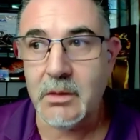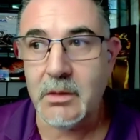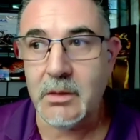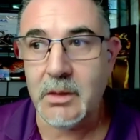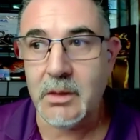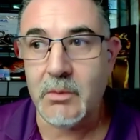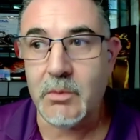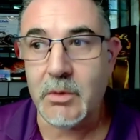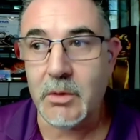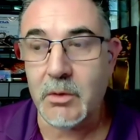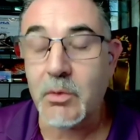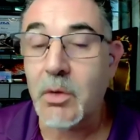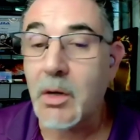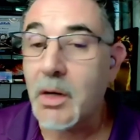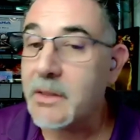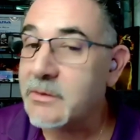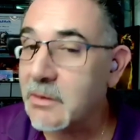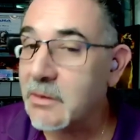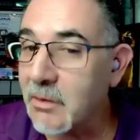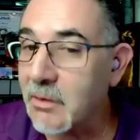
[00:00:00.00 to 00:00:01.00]
that we're
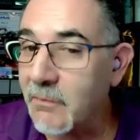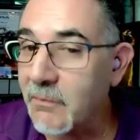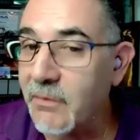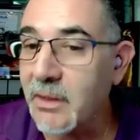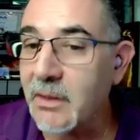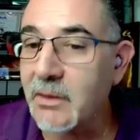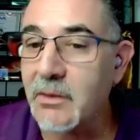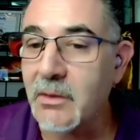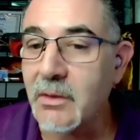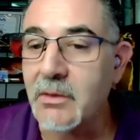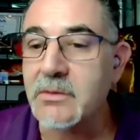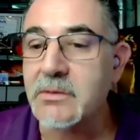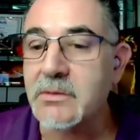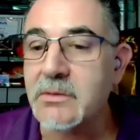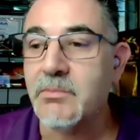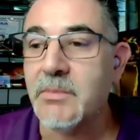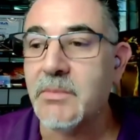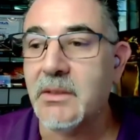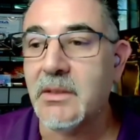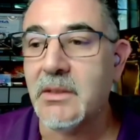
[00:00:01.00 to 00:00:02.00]
crossing our
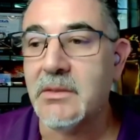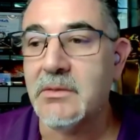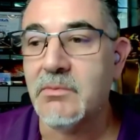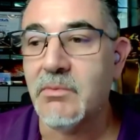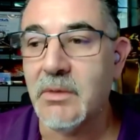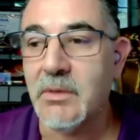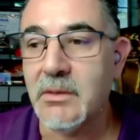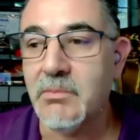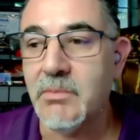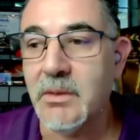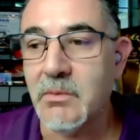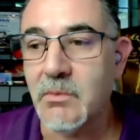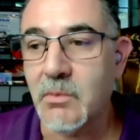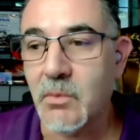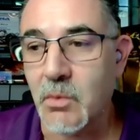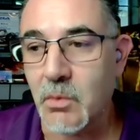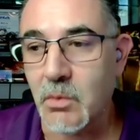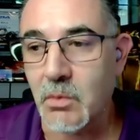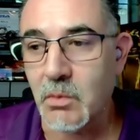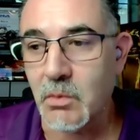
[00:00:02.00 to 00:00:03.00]
fingers because we've
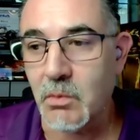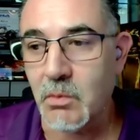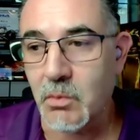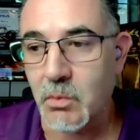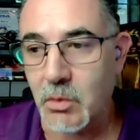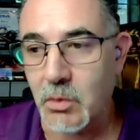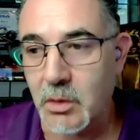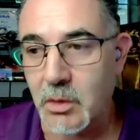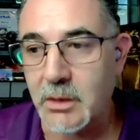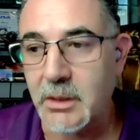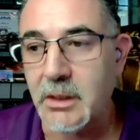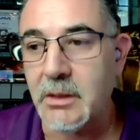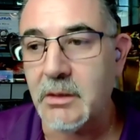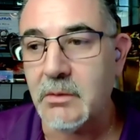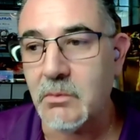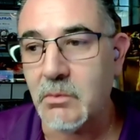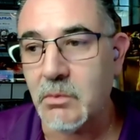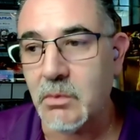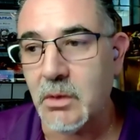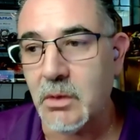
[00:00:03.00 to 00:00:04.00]
been
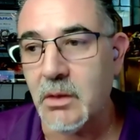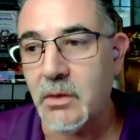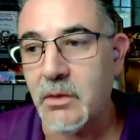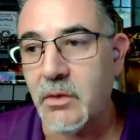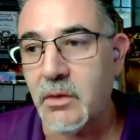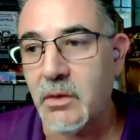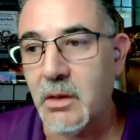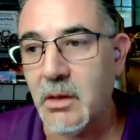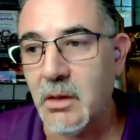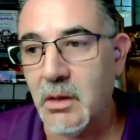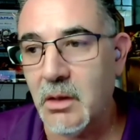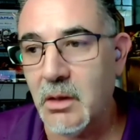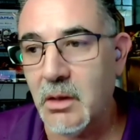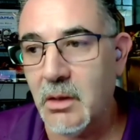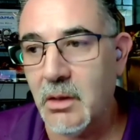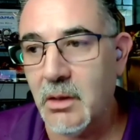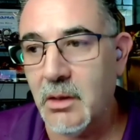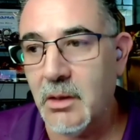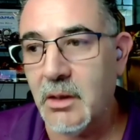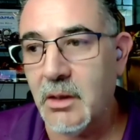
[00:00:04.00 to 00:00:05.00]
working with
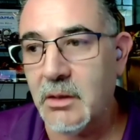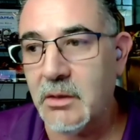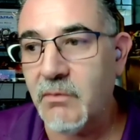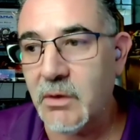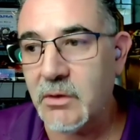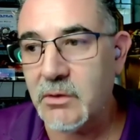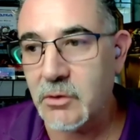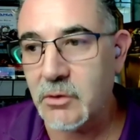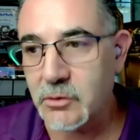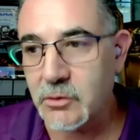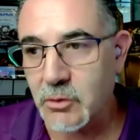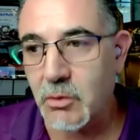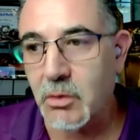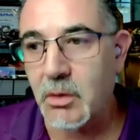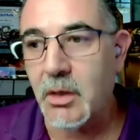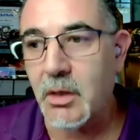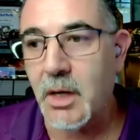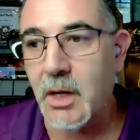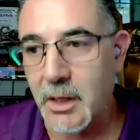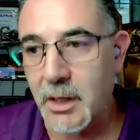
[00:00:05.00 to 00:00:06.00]
individuals who
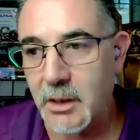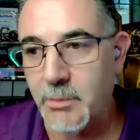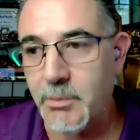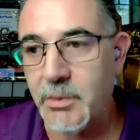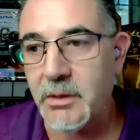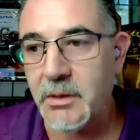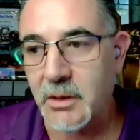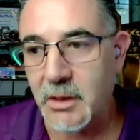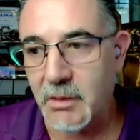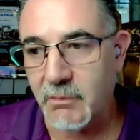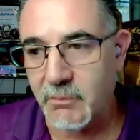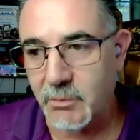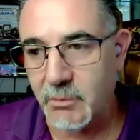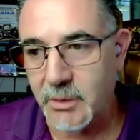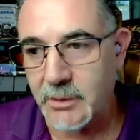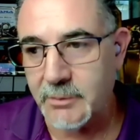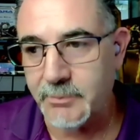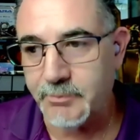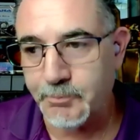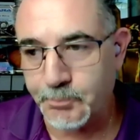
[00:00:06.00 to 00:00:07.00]
are high up in the
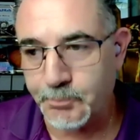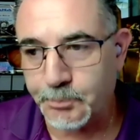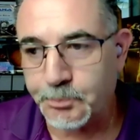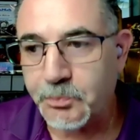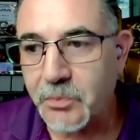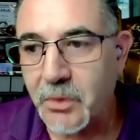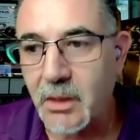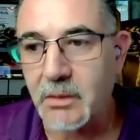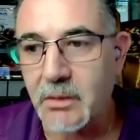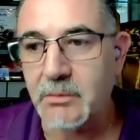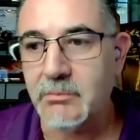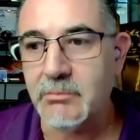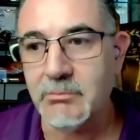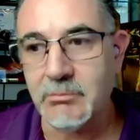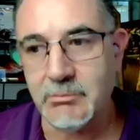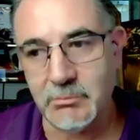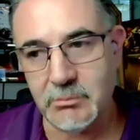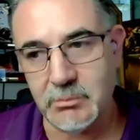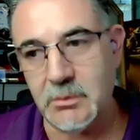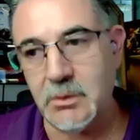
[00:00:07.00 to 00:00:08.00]
government,
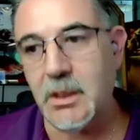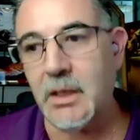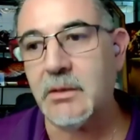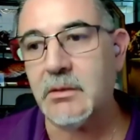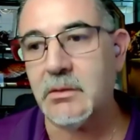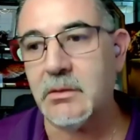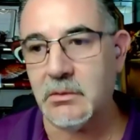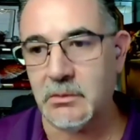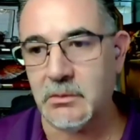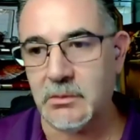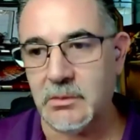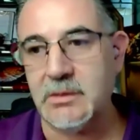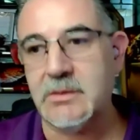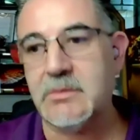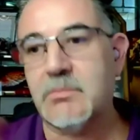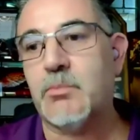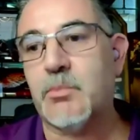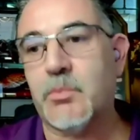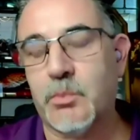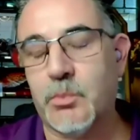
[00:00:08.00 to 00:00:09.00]
not
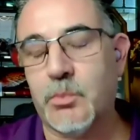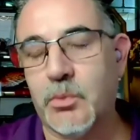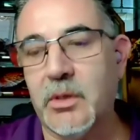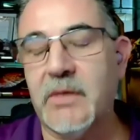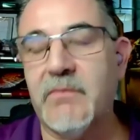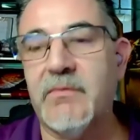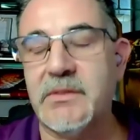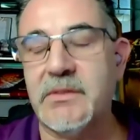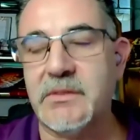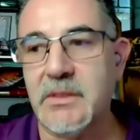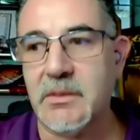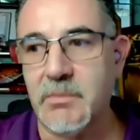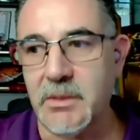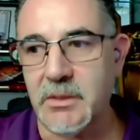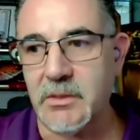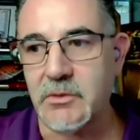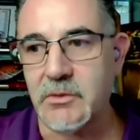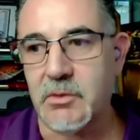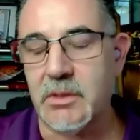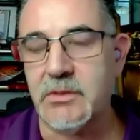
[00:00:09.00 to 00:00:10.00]
this previous
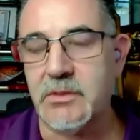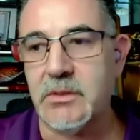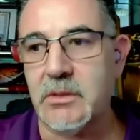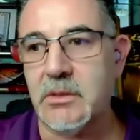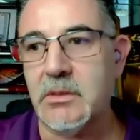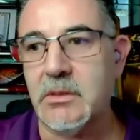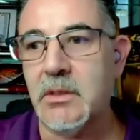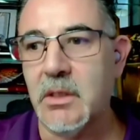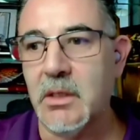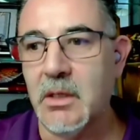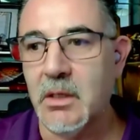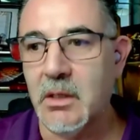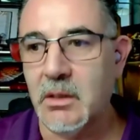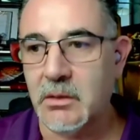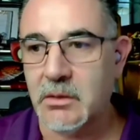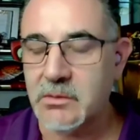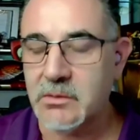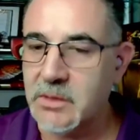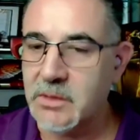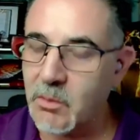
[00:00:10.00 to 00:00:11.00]
administration,
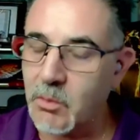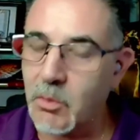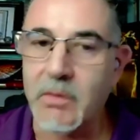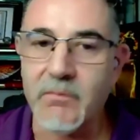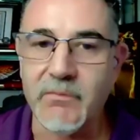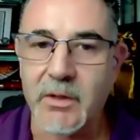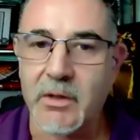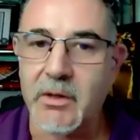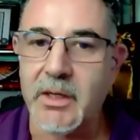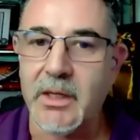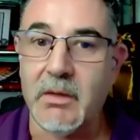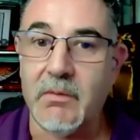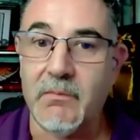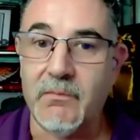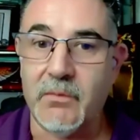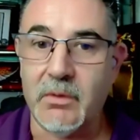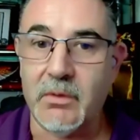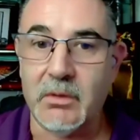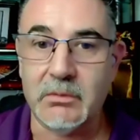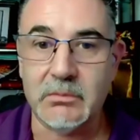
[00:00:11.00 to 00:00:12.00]
because they weren't very
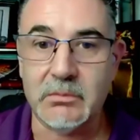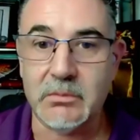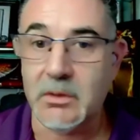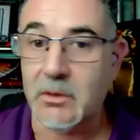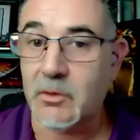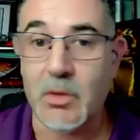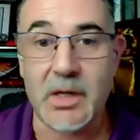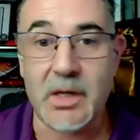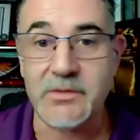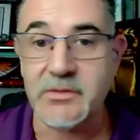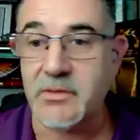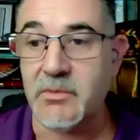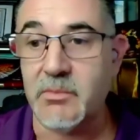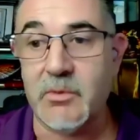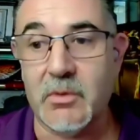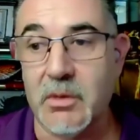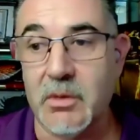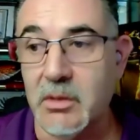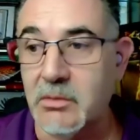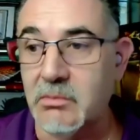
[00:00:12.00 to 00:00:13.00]
helpful across the
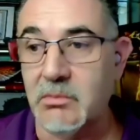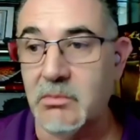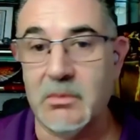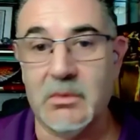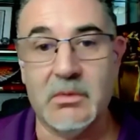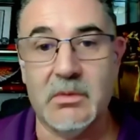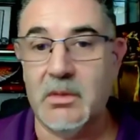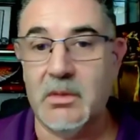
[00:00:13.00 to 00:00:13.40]
board.